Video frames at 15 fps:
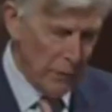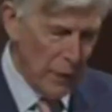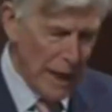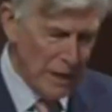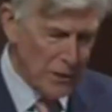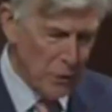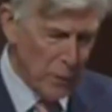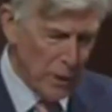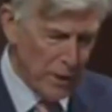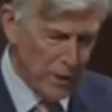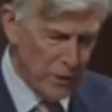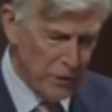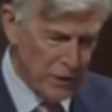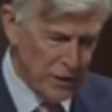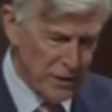If we actually
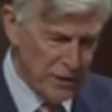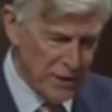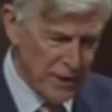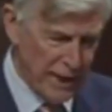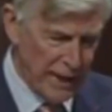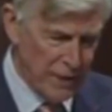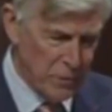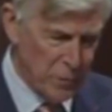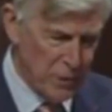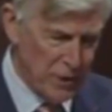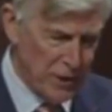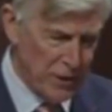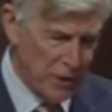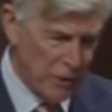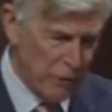wanted to trust the science,
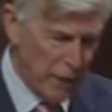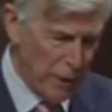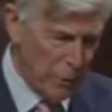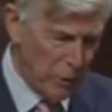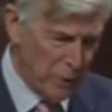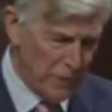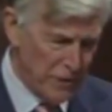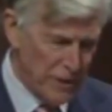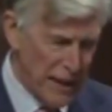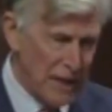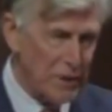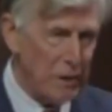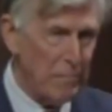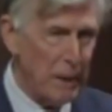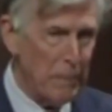we'd see the gray wolf has
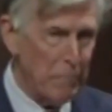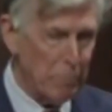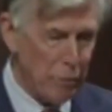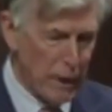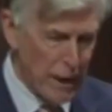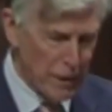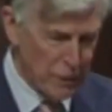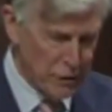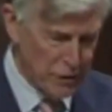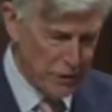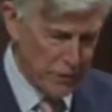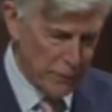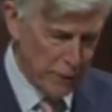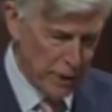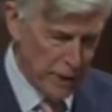actually made
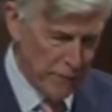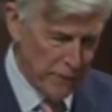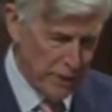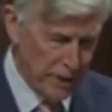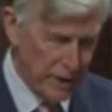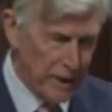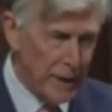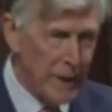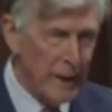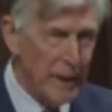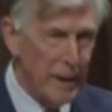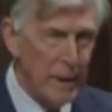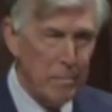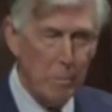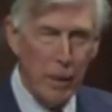progress in the recovery,
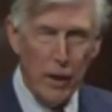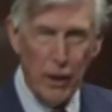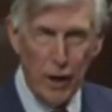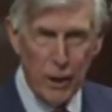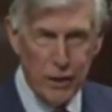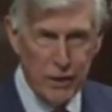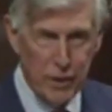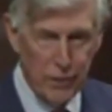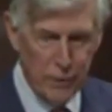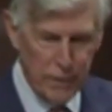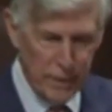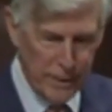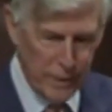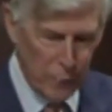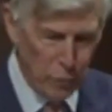but
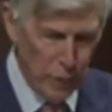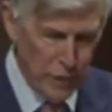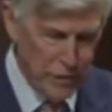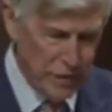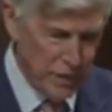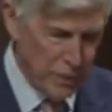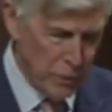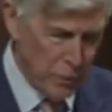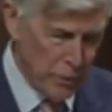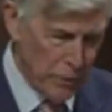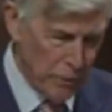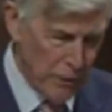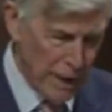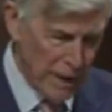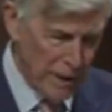also that wolves in the
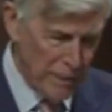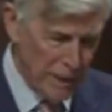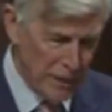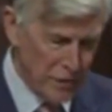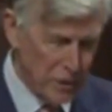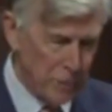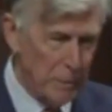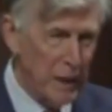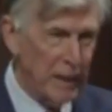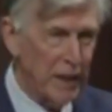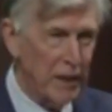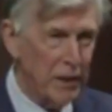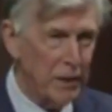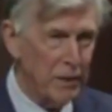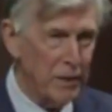northern Rocky Mountains are
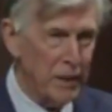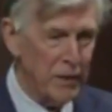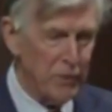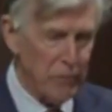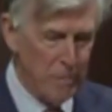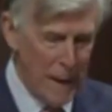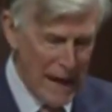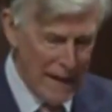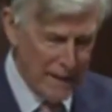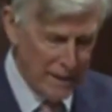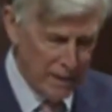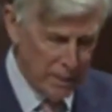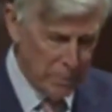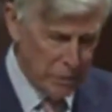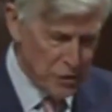being killed in
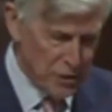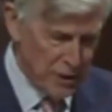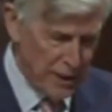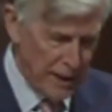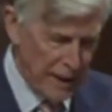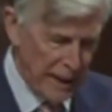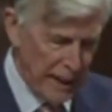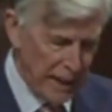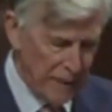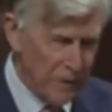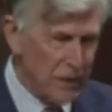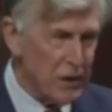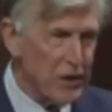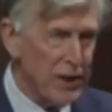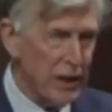dramatic numbers,
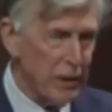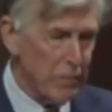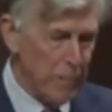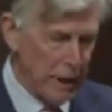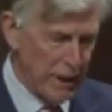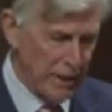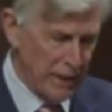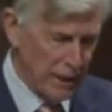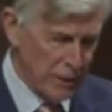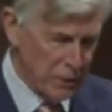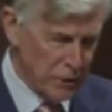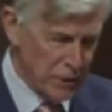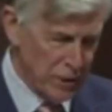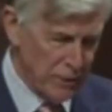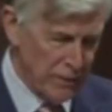even the celebrated
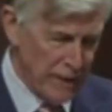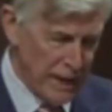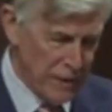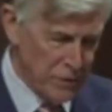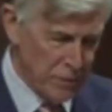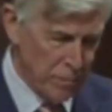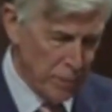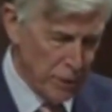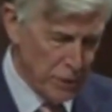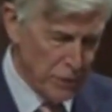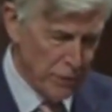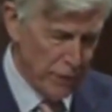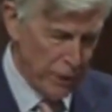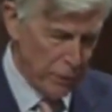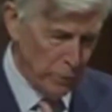Yellowstone National
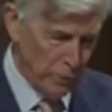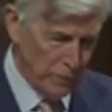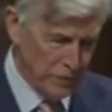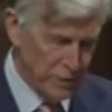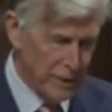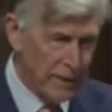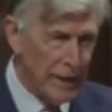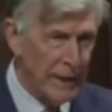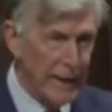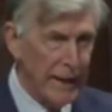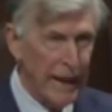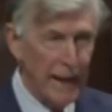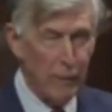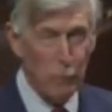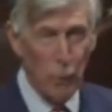Park's gray wolves.
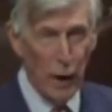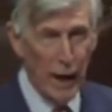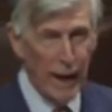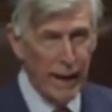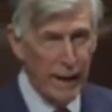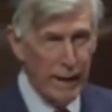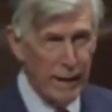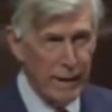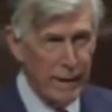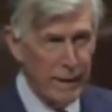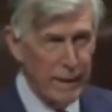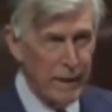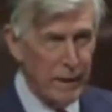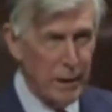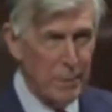And why?
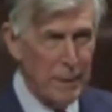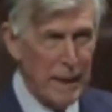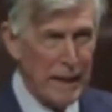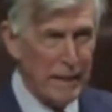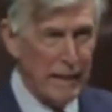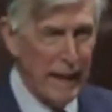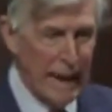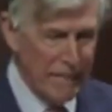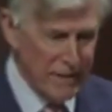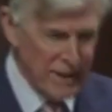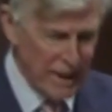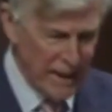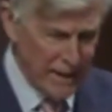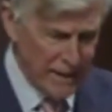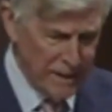To protect
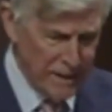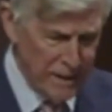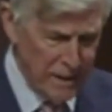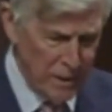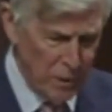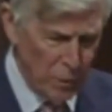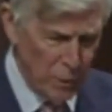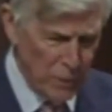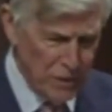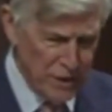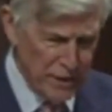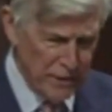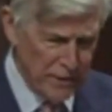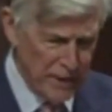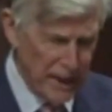livestock?
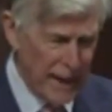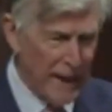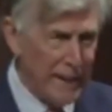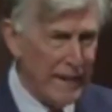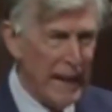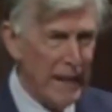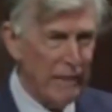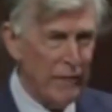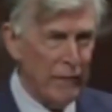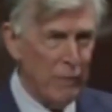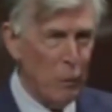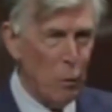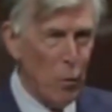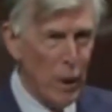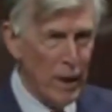Wolves kill 9 out of
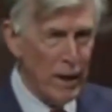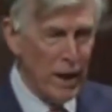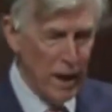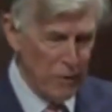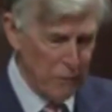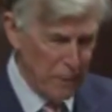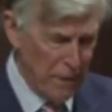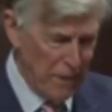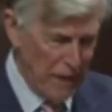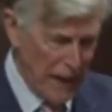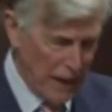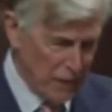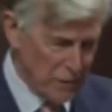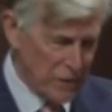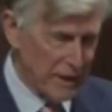every
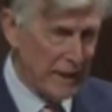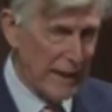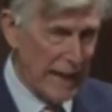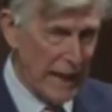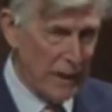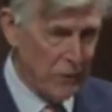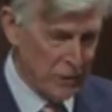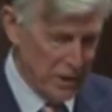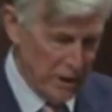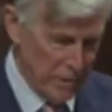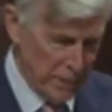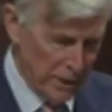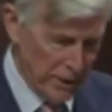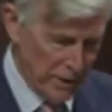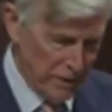100,000 cows
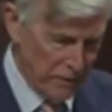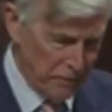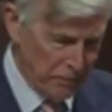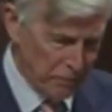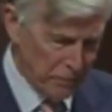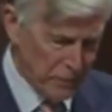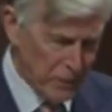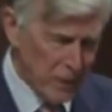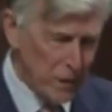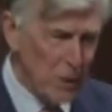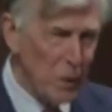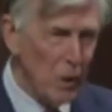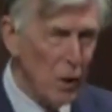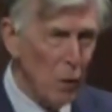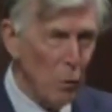in America.
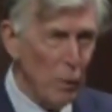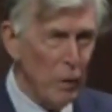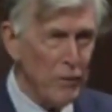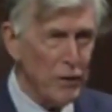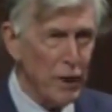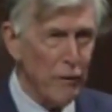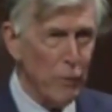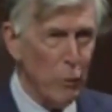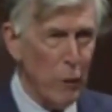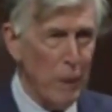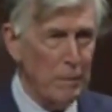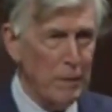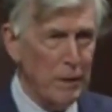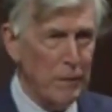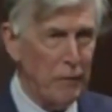Wolves
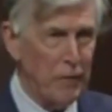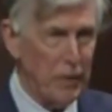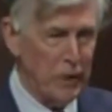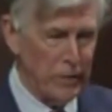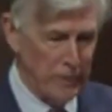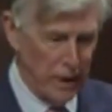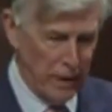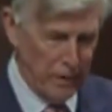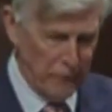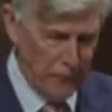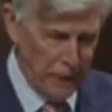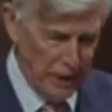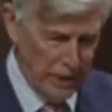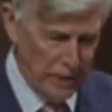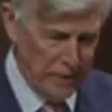overwhelmingly
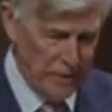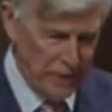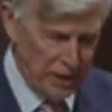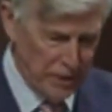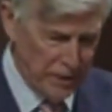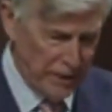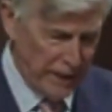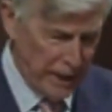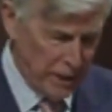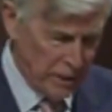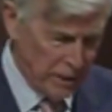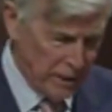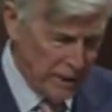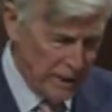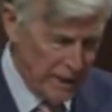feed on deer and
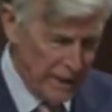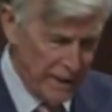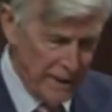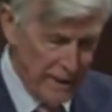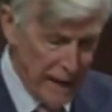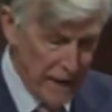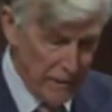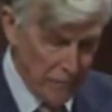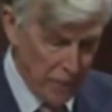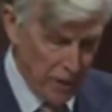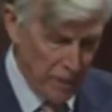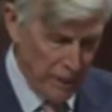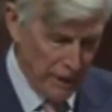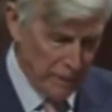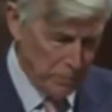elk, not
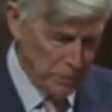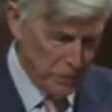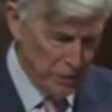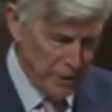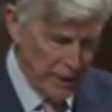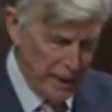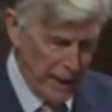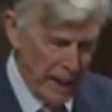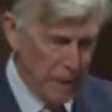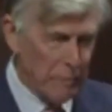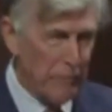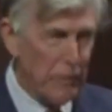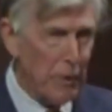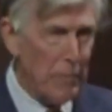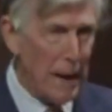farm animals,
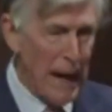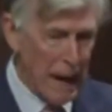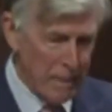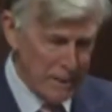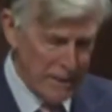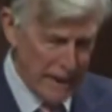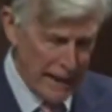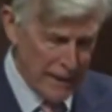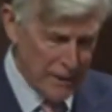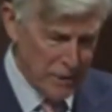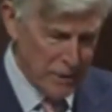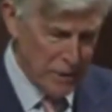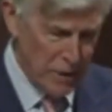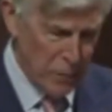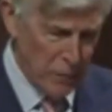and prefer
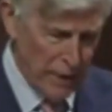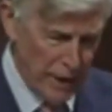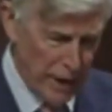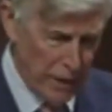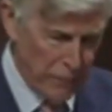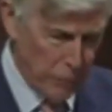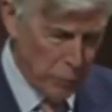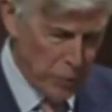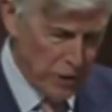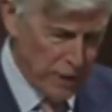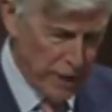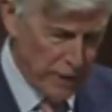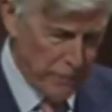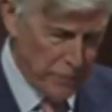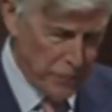habitats with high
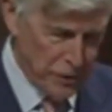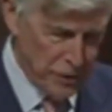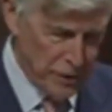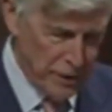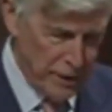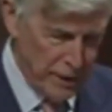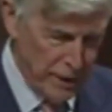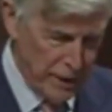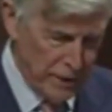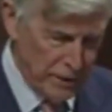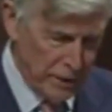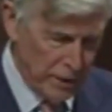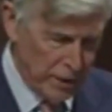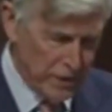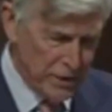forest coverage.
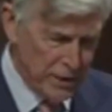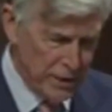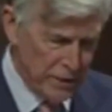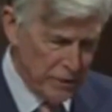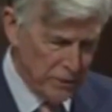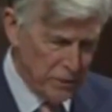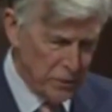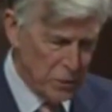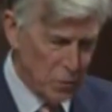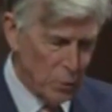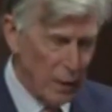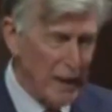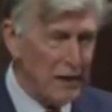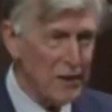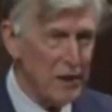Dogs kill
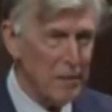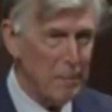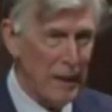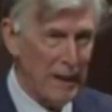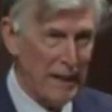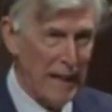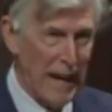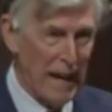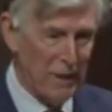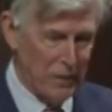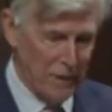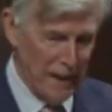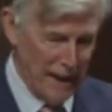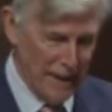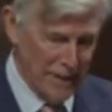twice as many
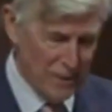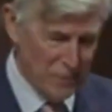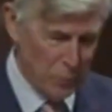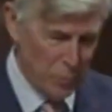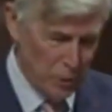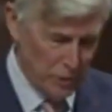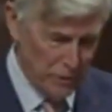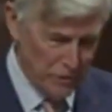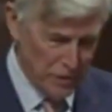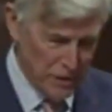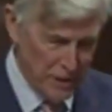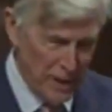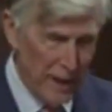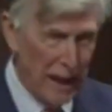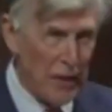cattle as
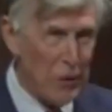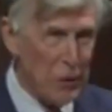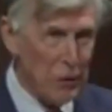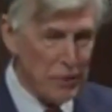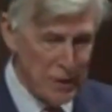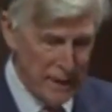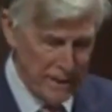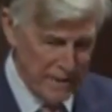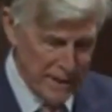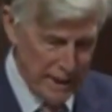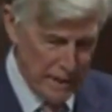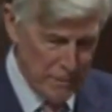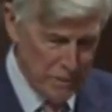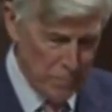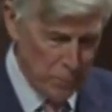wolves and 13
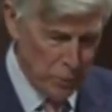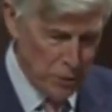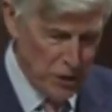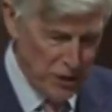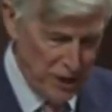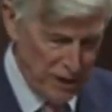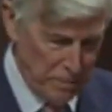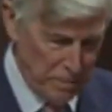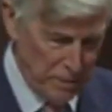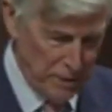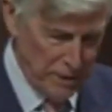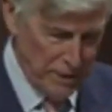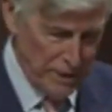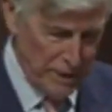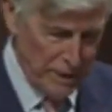times more sheep.